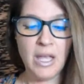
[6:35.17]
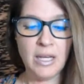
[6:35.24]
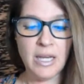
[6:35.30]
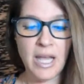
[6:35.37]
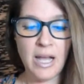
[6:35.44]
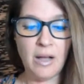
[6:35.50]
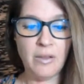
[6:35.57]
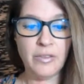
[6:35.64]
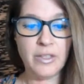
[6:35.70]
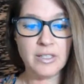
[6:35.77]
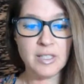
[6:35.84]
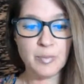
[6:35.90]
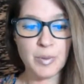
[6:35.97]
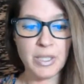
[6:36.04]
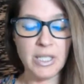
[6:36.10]
Now, the
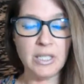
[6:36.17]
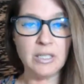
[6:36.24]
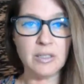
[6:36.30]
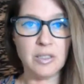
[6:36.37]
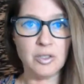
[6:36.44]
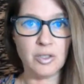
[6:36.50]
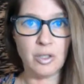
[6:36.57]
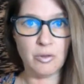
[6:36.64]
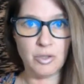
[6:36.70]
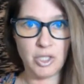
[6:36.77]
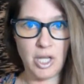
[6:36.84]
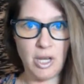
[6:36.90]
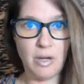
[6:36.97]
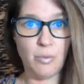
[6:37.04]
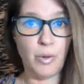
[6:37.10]
spleen is
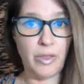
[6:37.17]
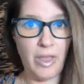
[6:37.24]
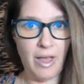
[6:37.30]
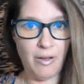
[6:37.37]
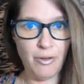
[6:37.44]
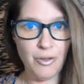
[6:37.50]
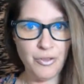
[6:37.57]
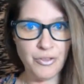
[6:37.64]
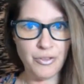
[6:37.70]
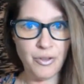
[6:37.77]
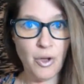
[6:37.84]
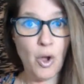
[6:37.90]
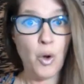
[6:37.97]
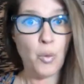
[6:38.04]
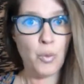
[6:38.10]
associated with health,
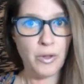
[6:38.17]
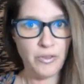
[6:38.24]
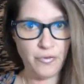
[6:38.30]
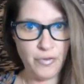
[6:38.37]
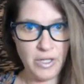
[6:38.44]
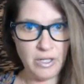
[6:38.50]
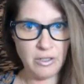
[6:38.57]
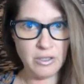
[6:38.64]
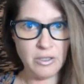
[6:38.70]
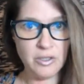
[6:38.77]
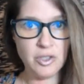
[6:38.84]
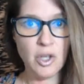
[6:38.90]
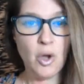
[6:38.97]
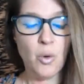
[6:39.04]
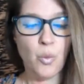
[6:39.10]
with
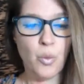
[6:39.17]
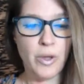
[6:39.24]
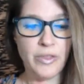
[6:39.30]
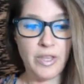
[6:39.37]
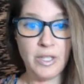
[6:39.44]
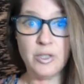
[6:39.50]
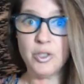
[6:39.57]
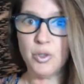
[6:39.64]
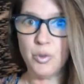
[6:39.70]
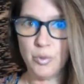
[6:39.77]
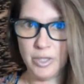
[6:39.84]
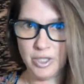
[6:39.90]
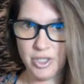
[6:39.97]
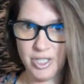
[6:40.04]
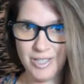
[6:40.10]
fears, with
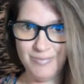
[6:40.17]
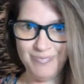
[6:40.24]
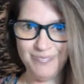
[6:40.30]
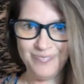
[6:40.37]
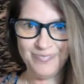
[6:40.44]
intuition.